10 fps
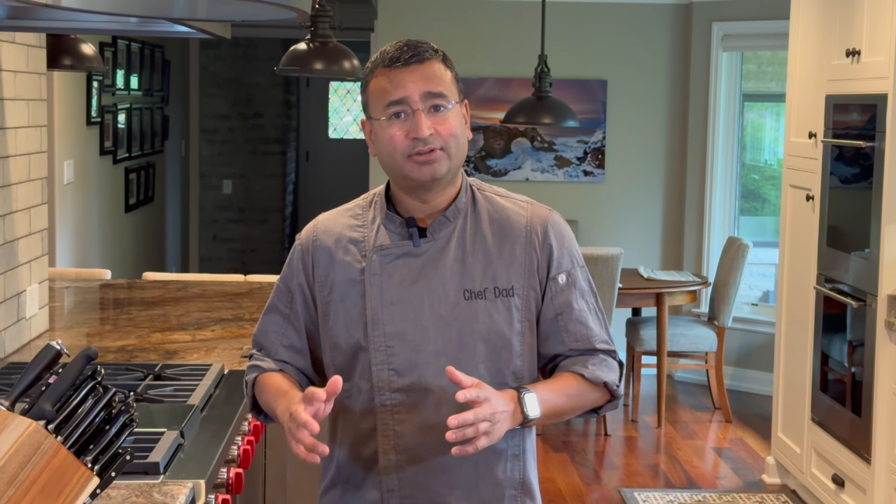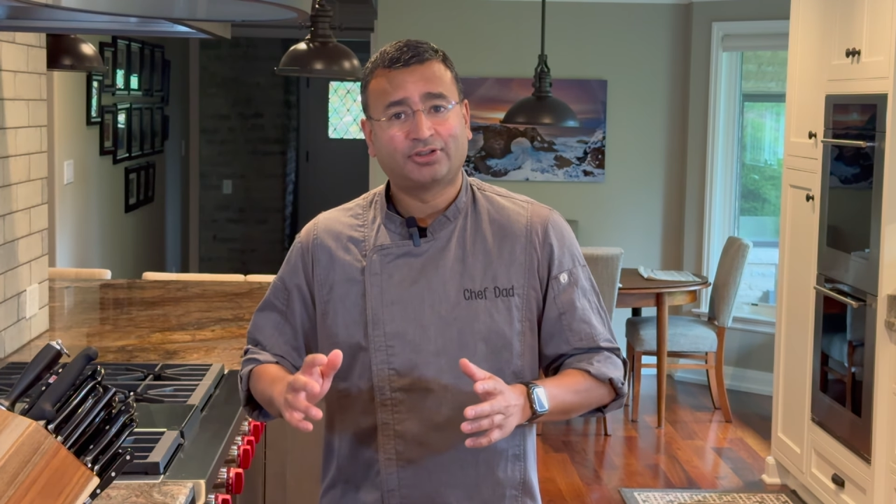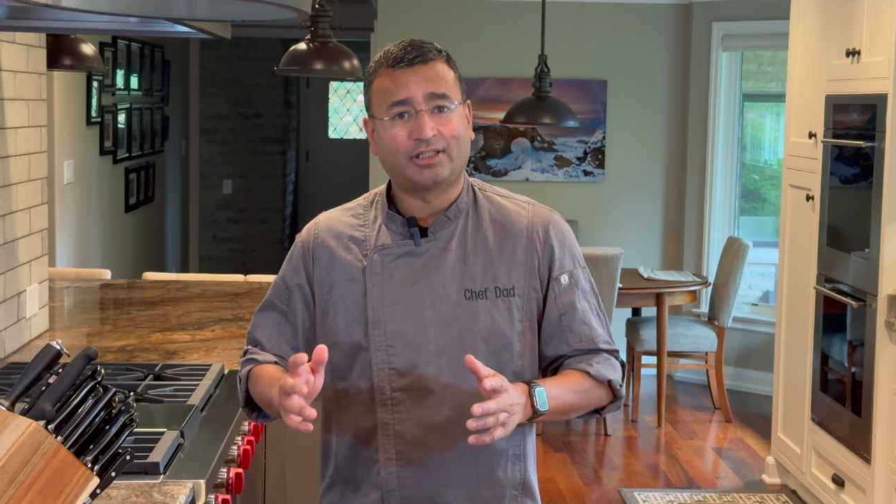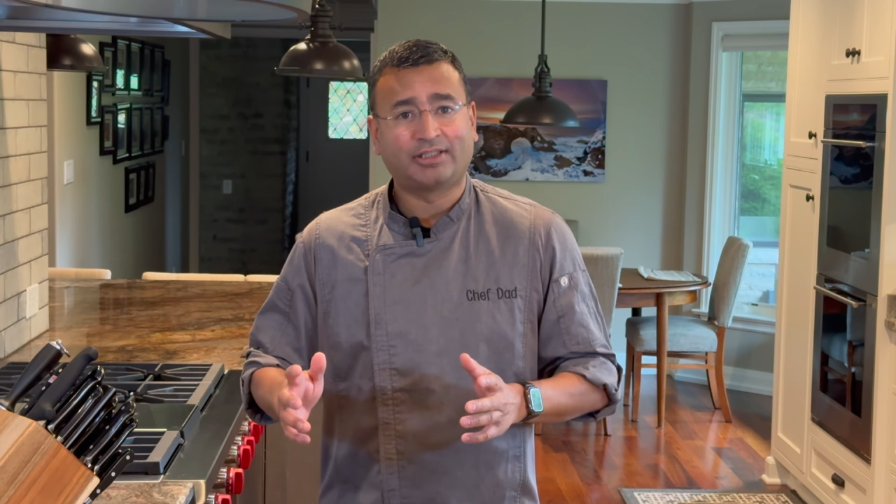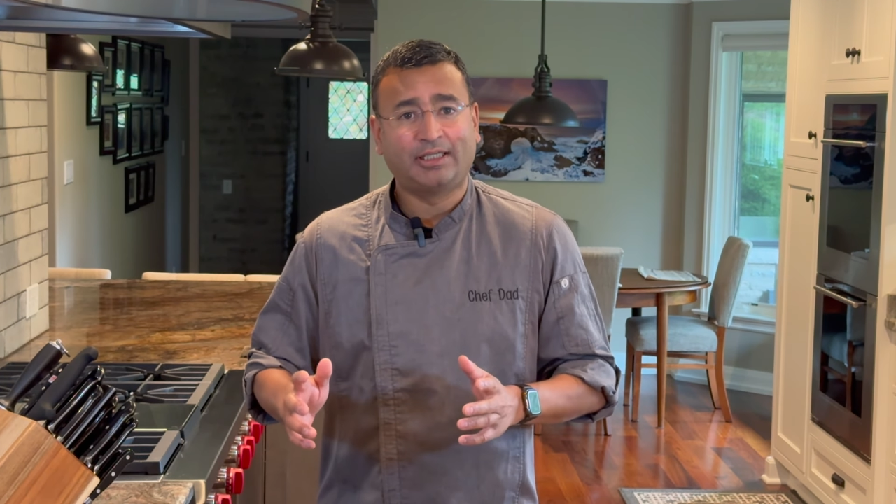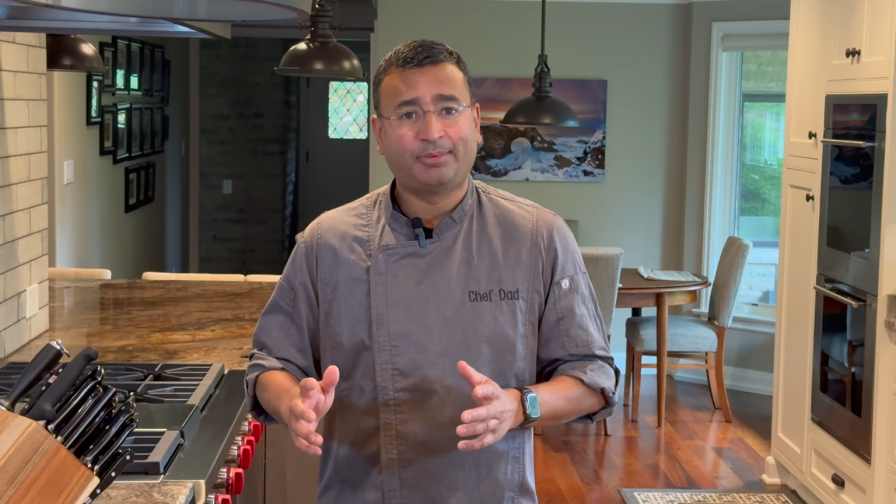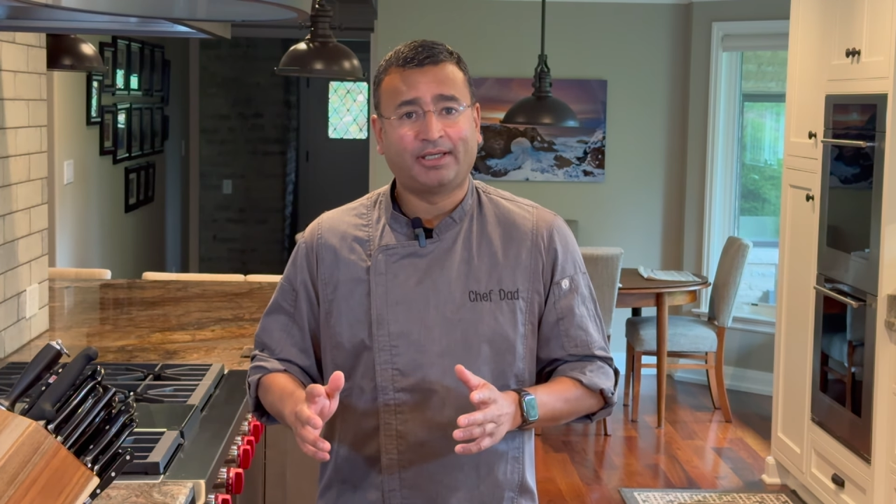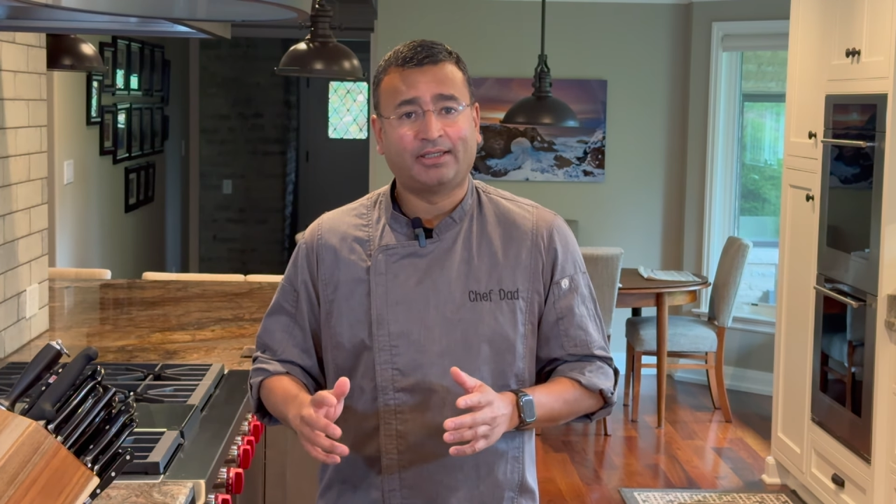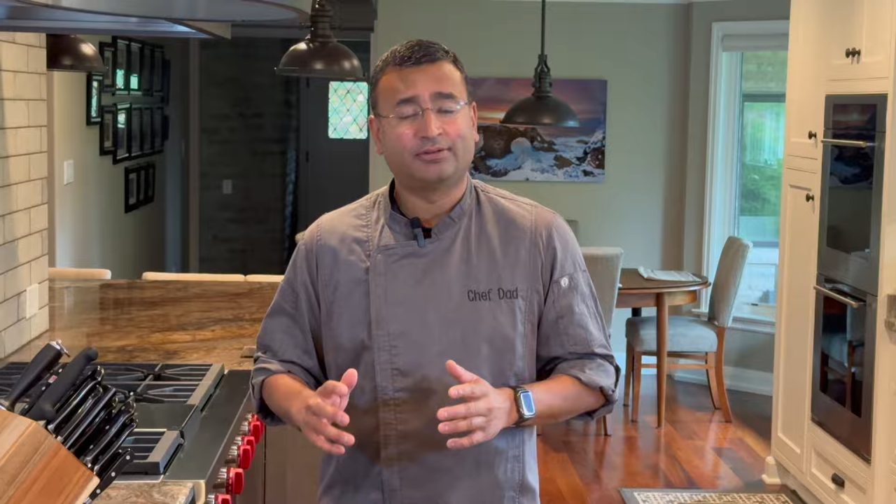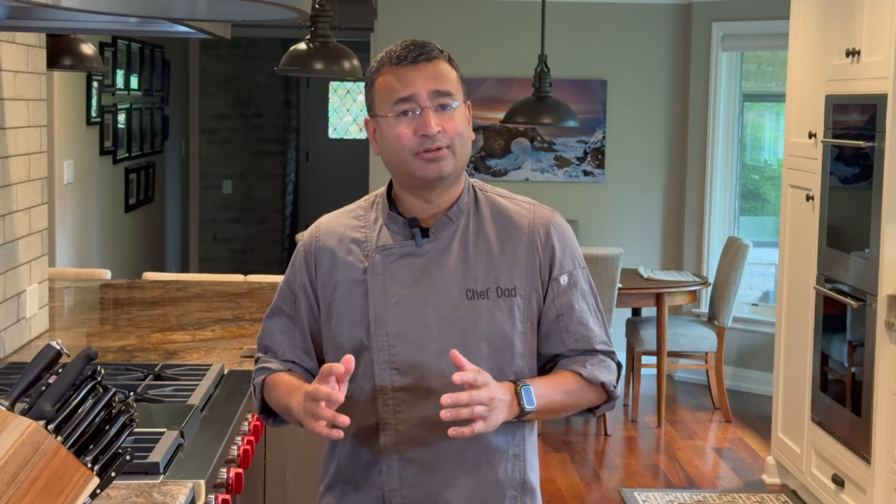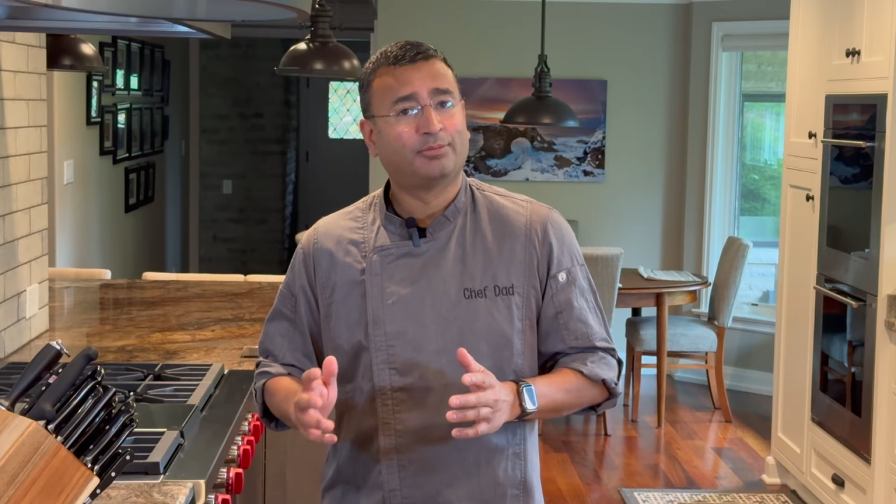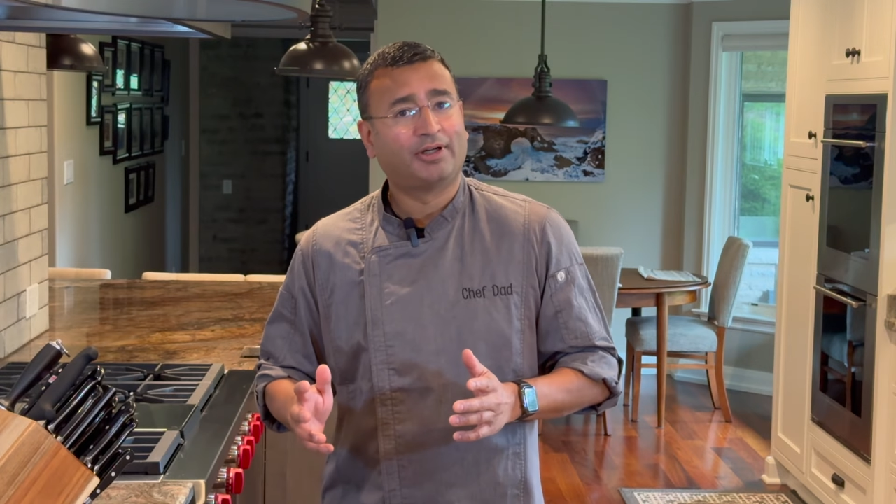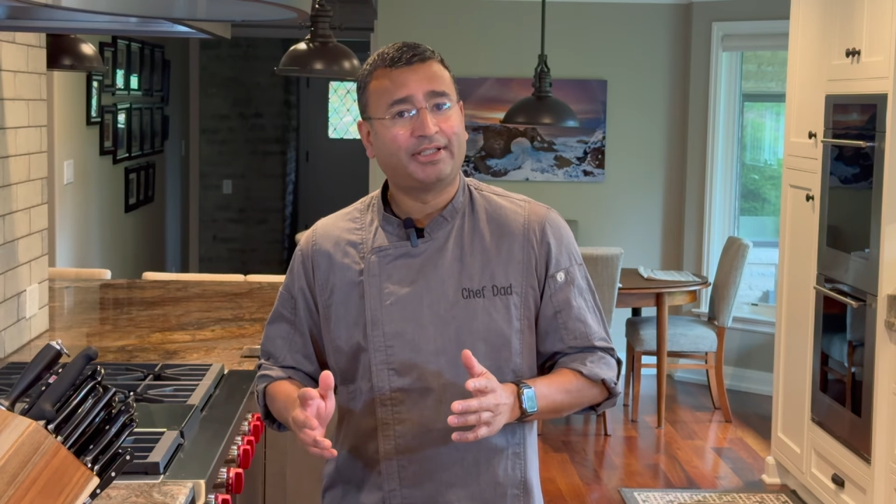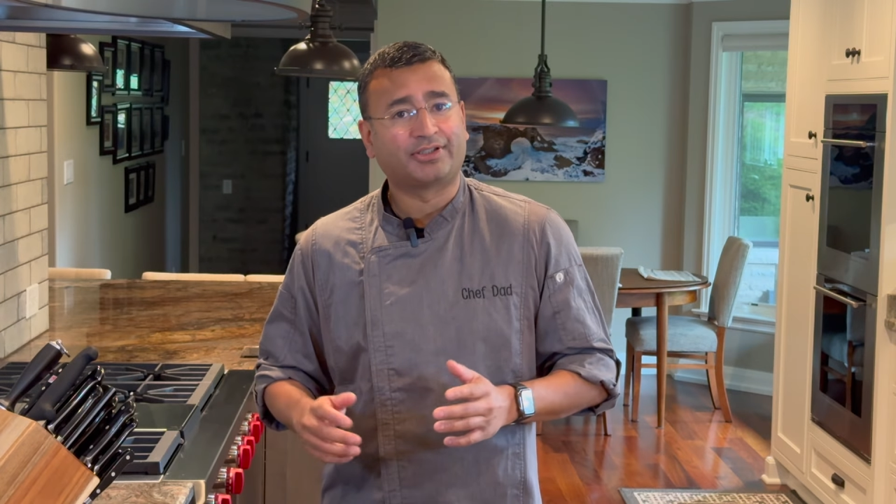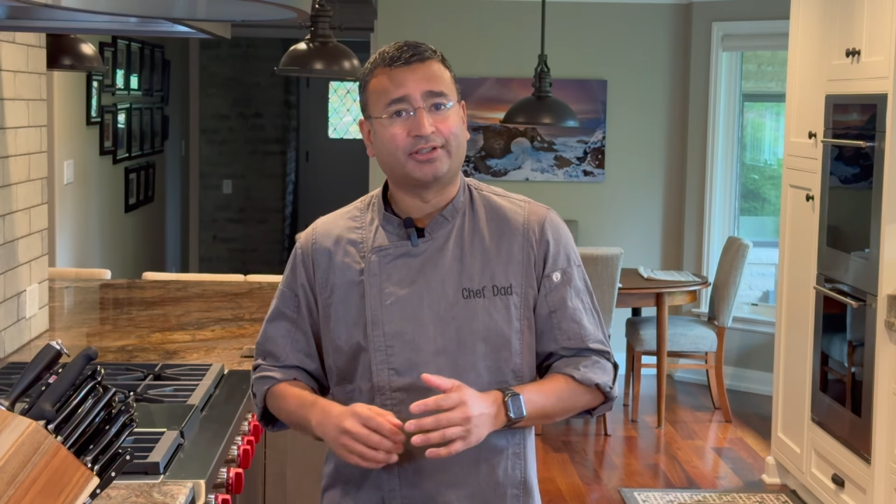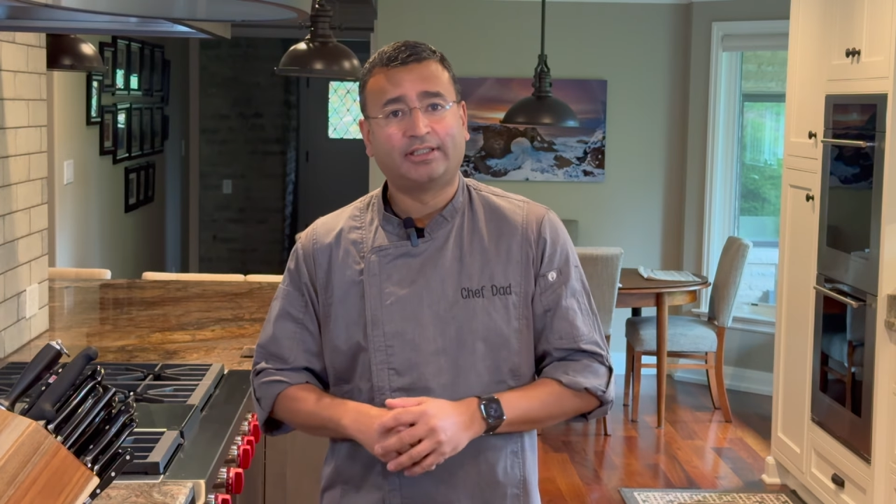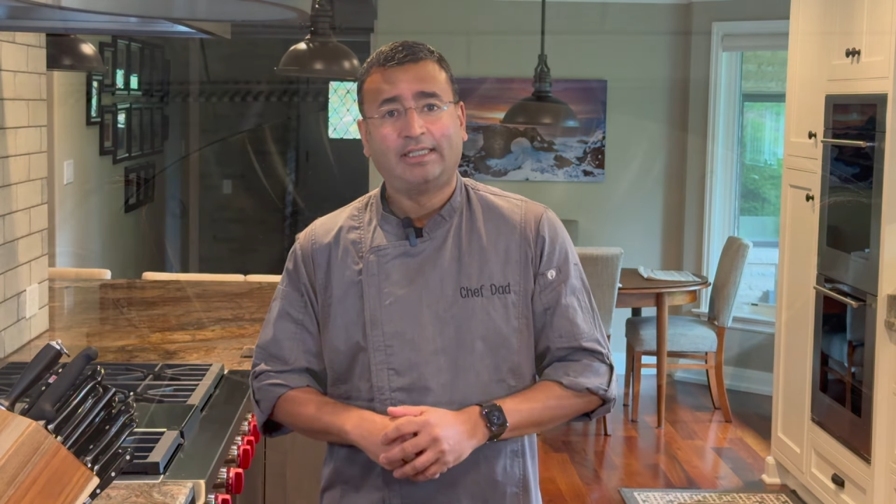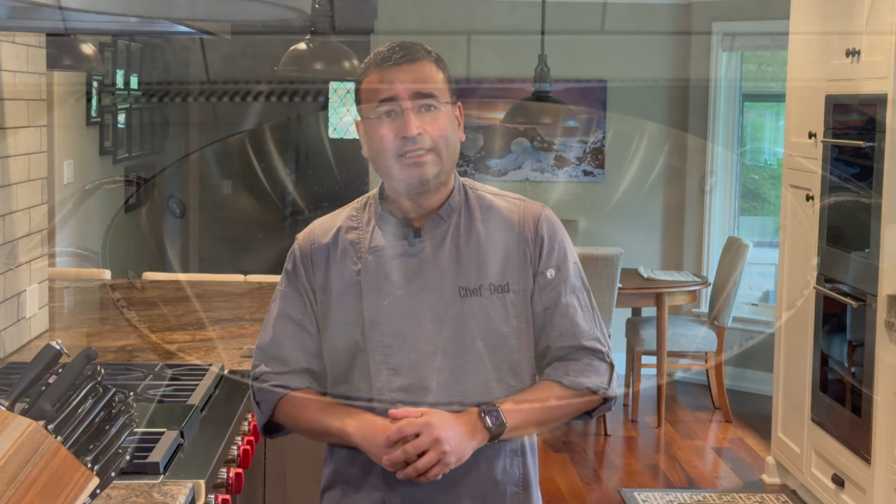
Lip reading: sauté pan, or braiser.